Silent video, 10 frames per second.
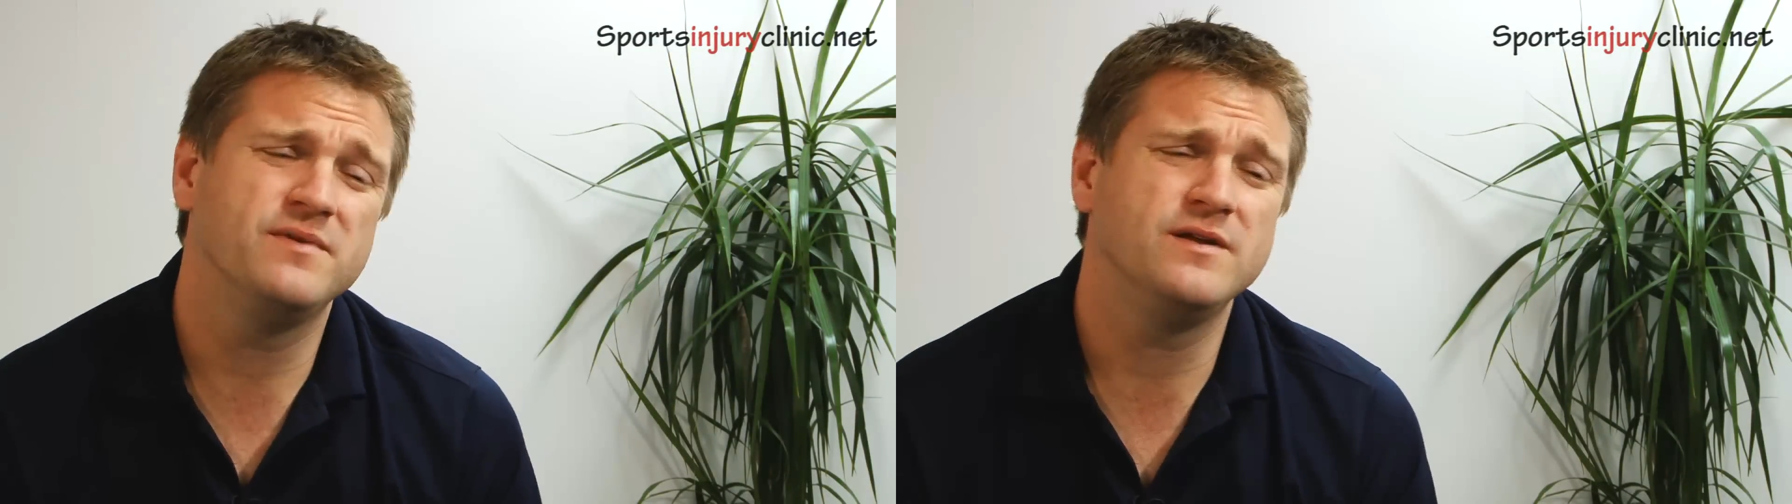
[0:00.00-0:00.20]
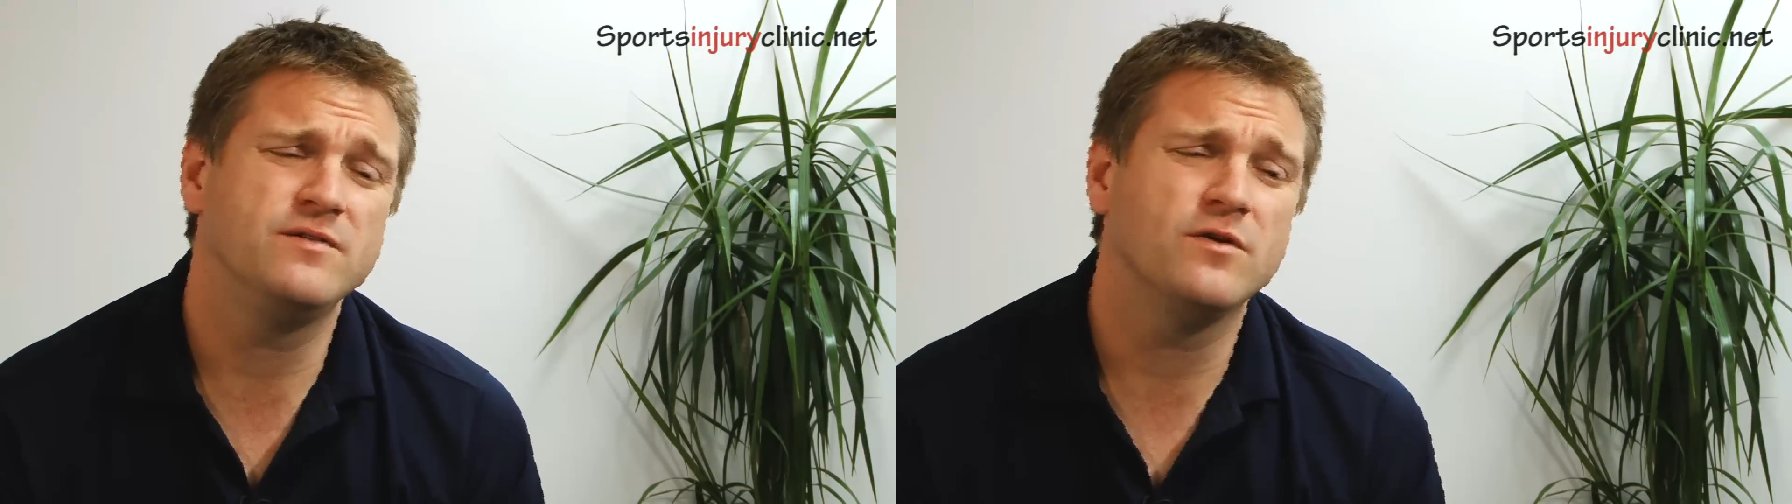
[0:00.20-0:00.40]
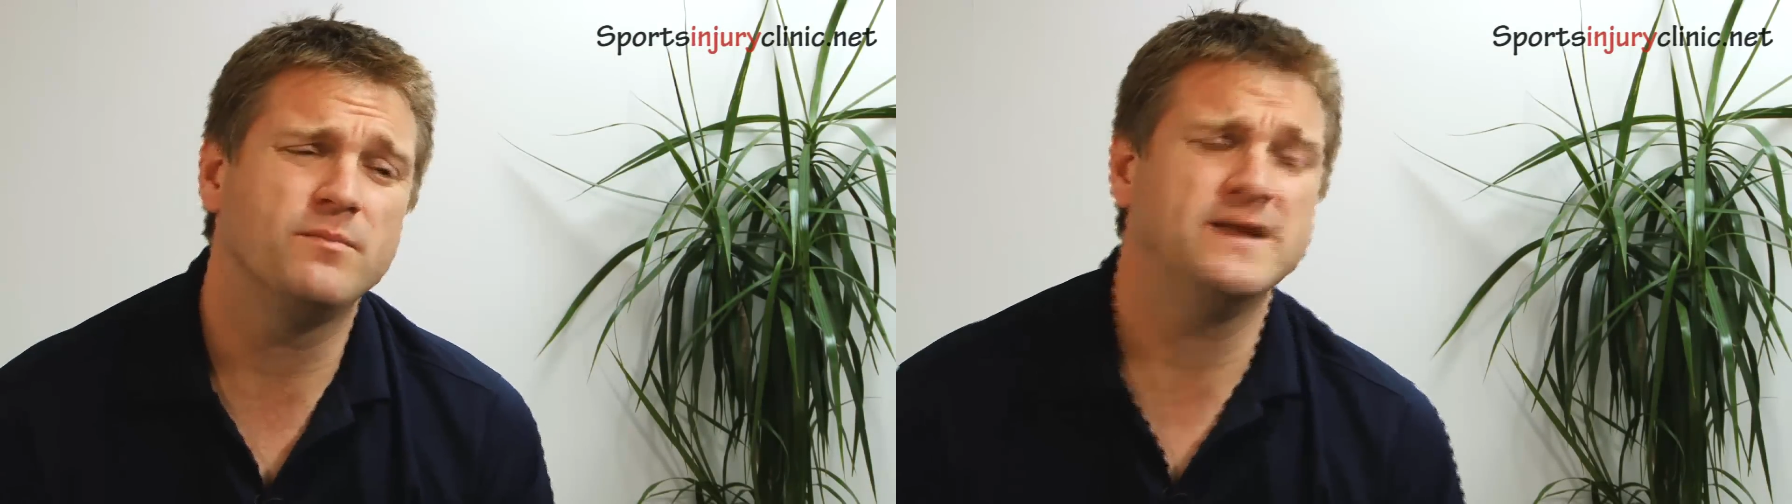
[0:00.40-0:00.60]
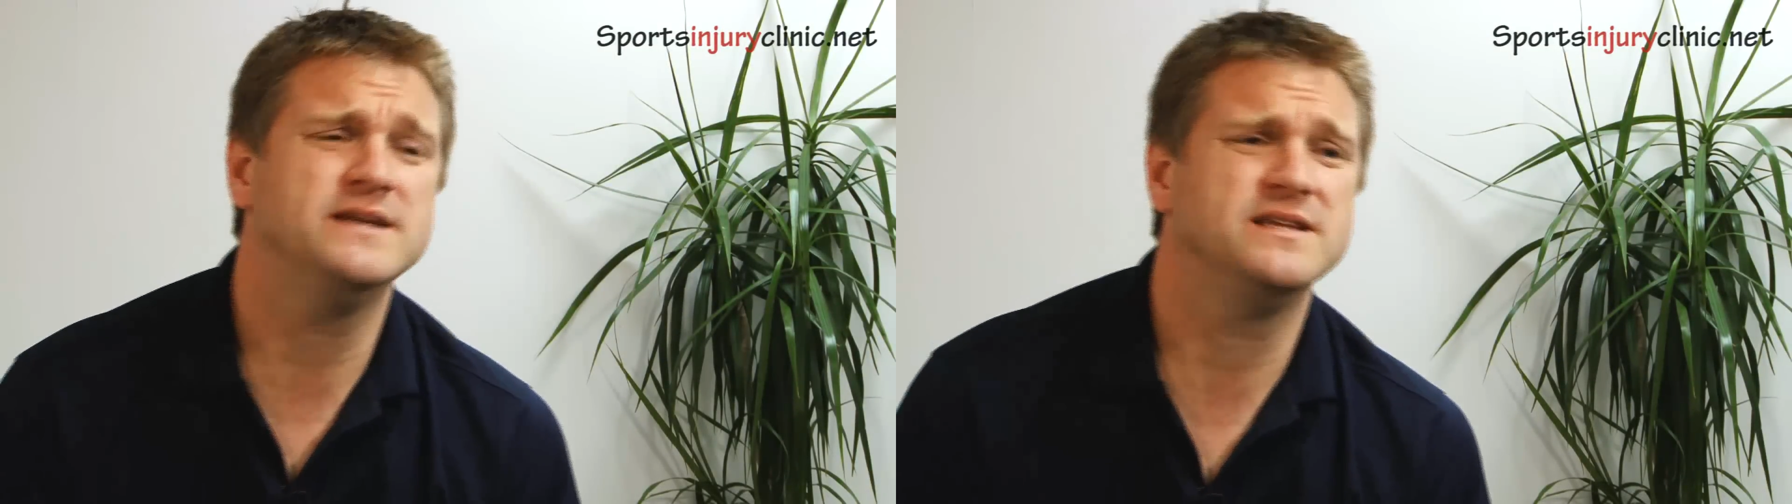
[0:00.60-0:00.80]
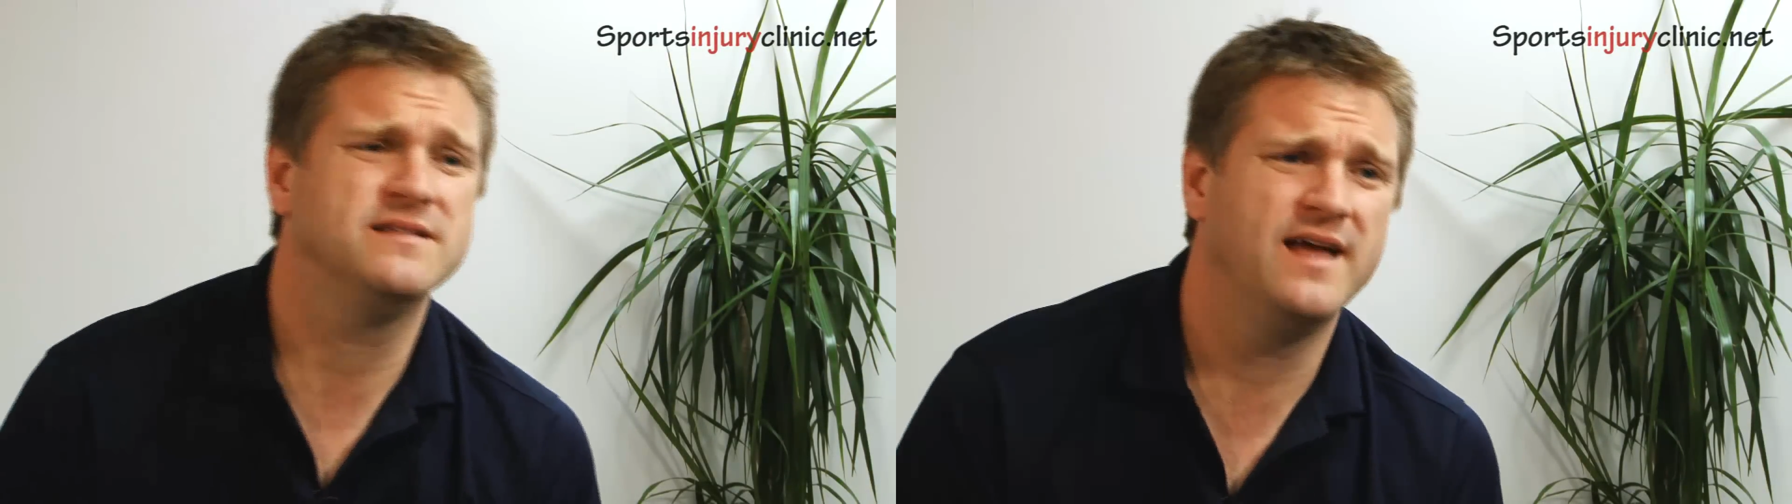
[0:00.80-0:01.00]
You've got
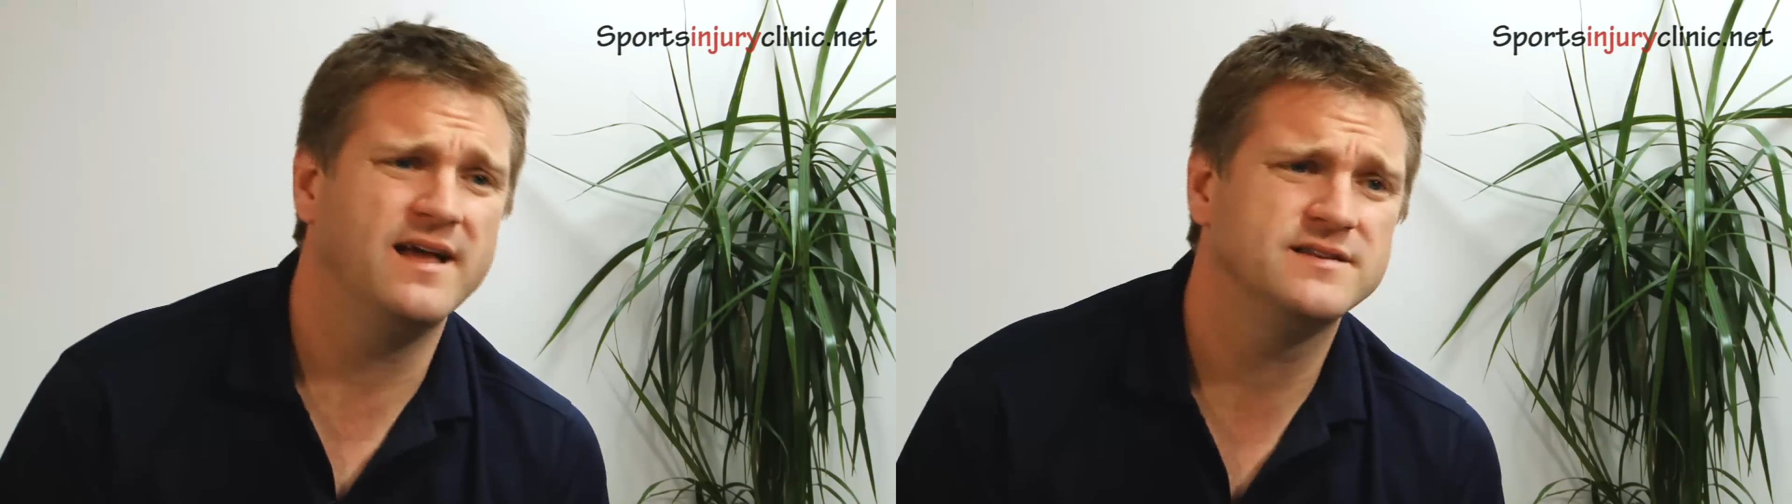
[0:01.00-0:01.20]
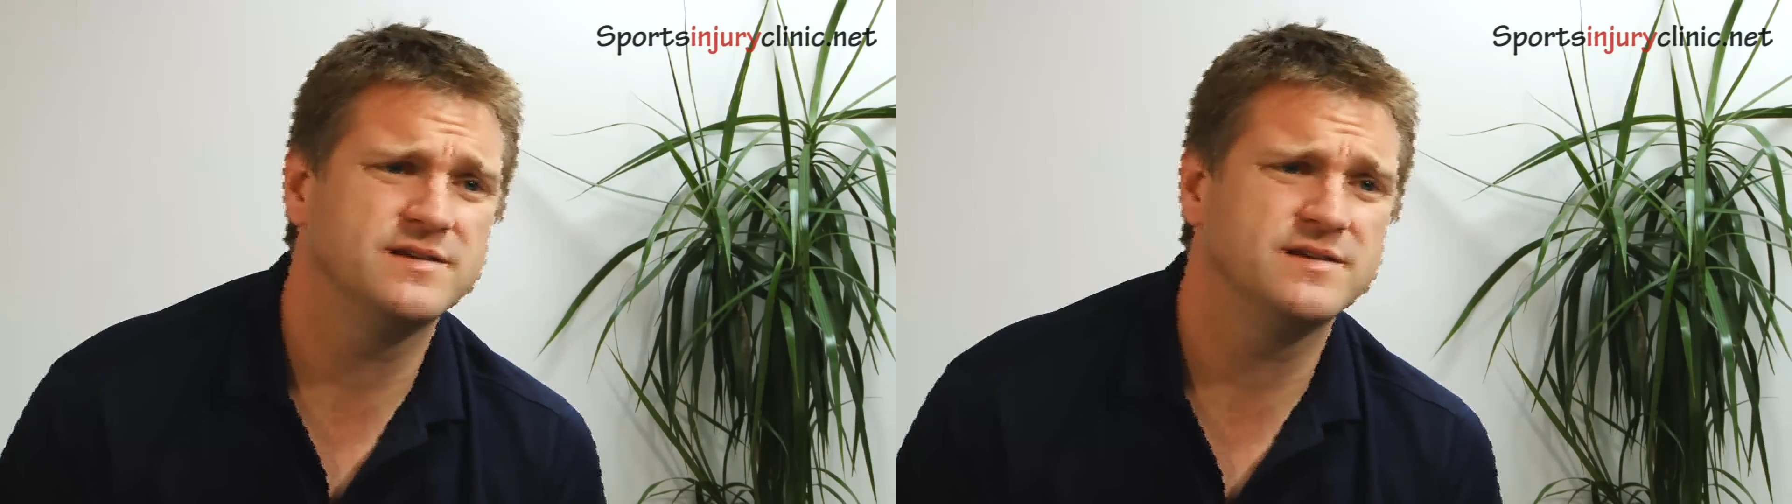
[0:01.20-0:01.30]
bleeding there,